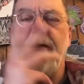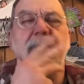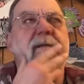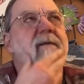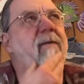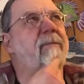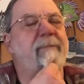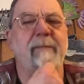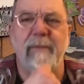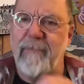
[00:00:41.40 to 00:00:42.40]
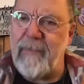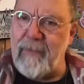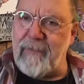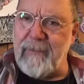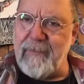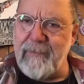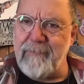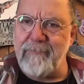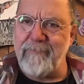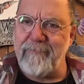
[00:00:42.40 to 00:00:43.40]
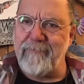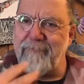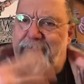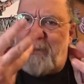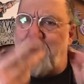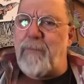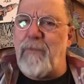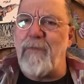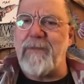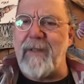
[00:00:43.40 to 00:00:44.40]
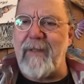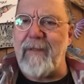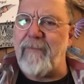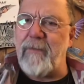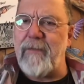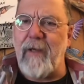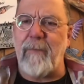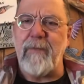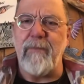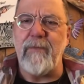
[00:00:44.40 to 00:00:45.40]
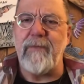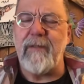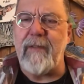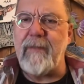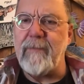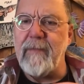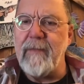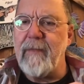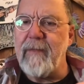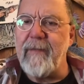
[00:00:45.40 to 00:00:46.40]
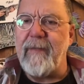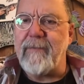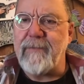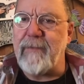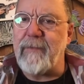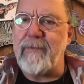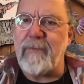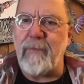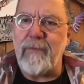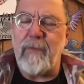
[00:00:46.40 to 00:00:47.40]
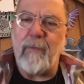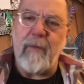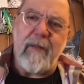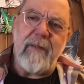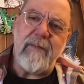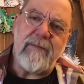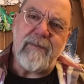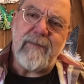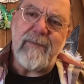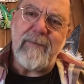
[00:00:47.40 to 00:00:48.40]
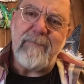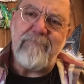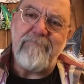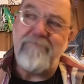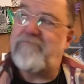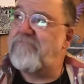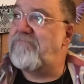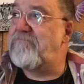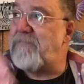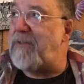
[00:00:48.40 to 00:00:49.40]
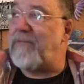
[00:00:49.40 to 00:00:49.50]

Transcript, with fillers: So, I'm a little, uh, in a good mood today, a very happy mood today. And that, so I don't know why, just, uh, you know,